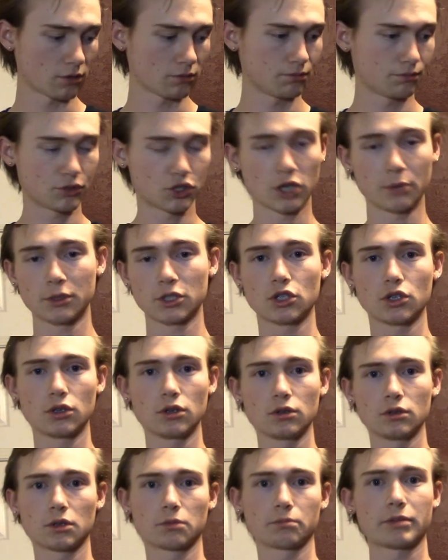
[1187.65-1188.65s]
ship it to
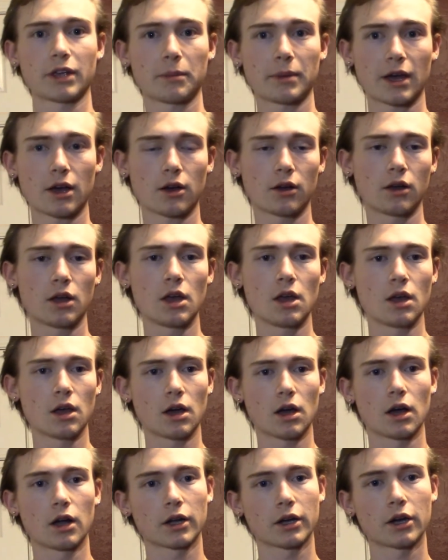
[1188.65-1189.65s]
you. You can PayPal
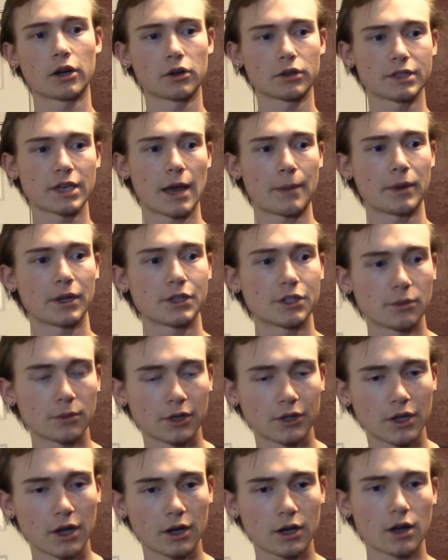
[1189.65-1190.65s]

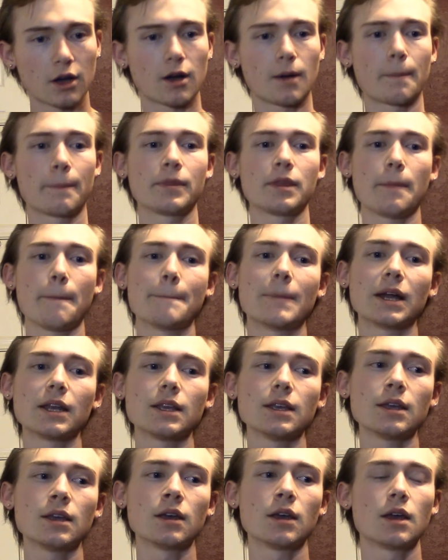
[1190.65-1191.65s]
cuttertap@gmail.com the
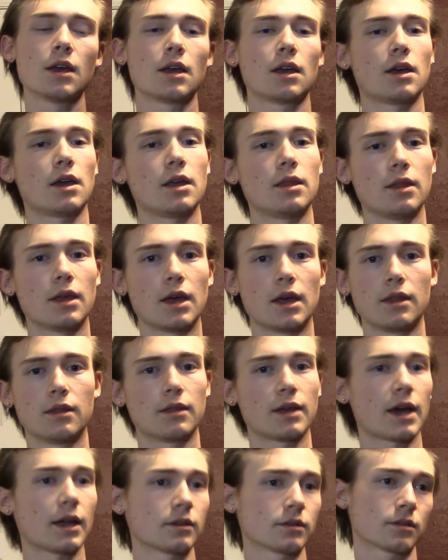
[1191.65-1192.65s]
money, and then
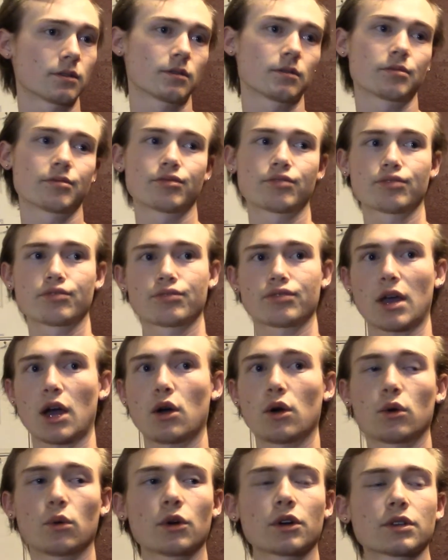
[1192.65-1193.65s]
that's
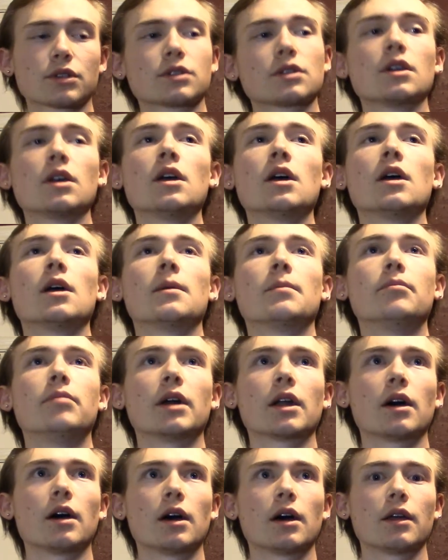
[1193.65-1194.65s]
how it works.
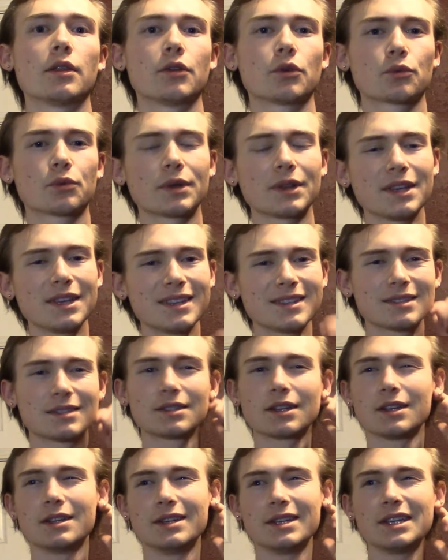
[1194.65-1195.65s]
But there really
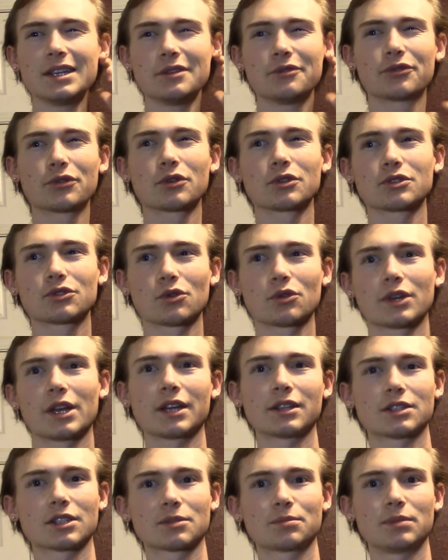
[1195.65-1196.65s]
isn't a need for a store
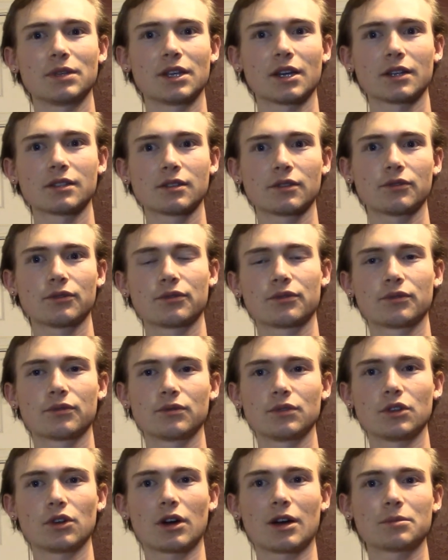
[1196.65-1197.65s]
yet, just because of,
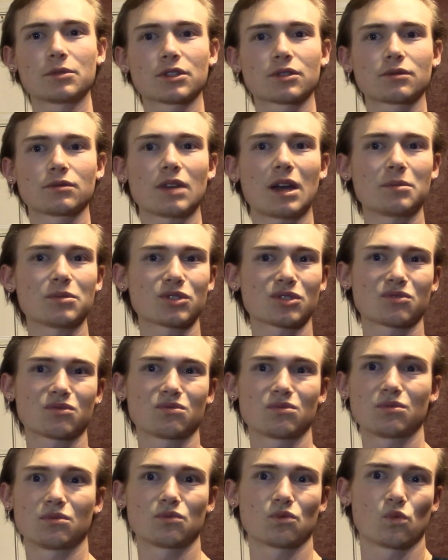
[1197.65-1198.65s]
you know, I'm just
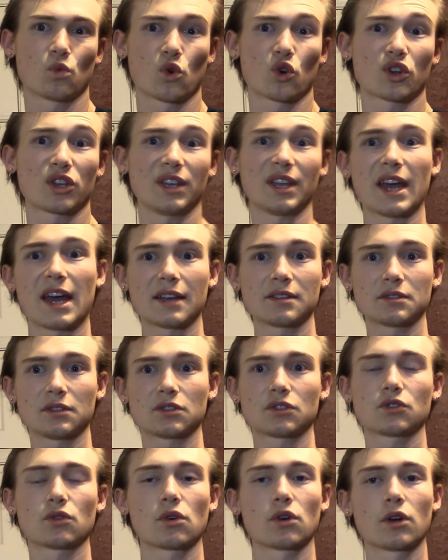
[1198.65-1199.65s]
working as the
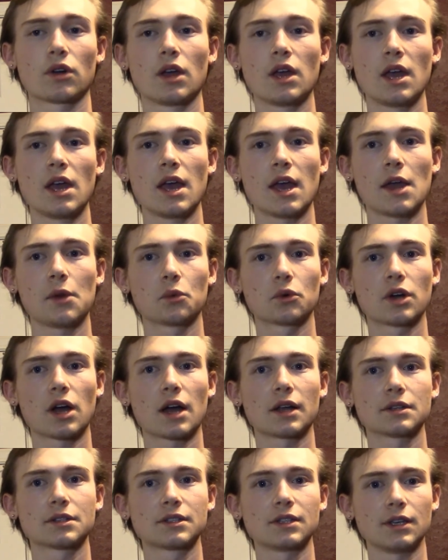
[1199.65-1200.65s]
store, and we're
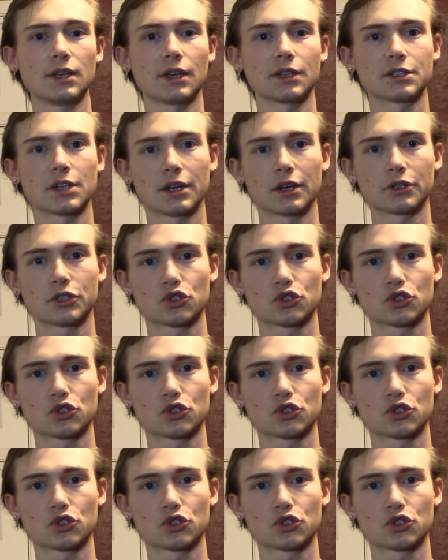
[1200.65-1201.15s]
not seeing a ton of